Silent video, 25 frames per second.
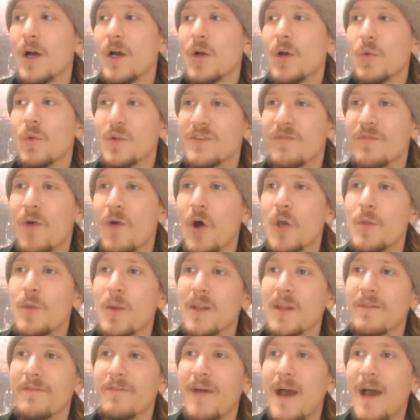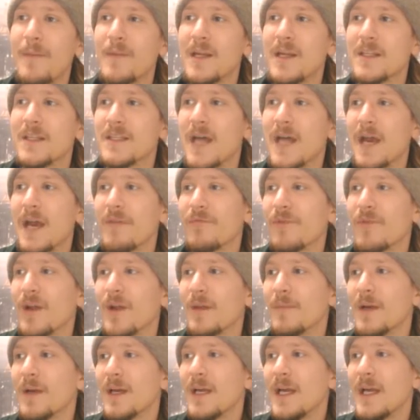was volume on the 5-minute time
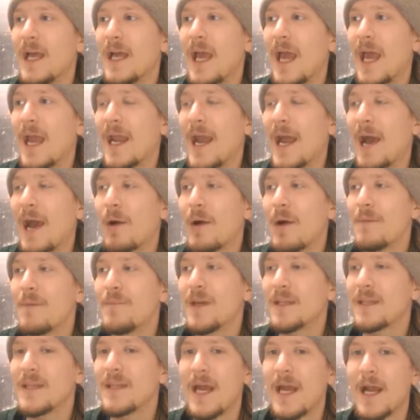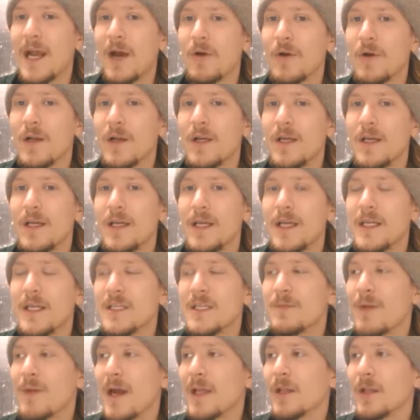frame. And how I picked that out is
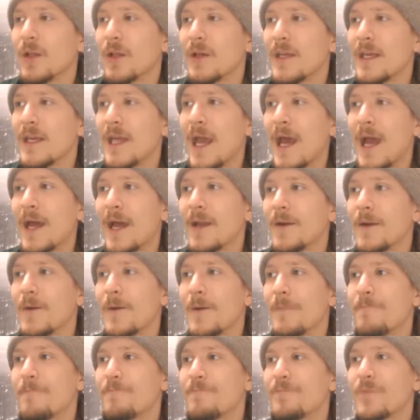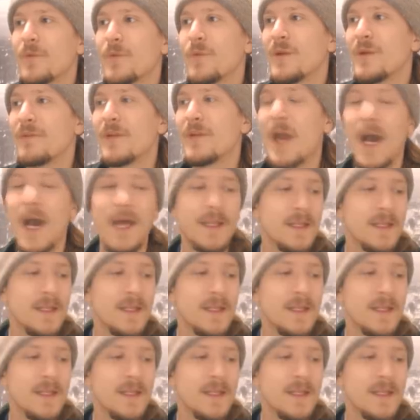by looking at, we've got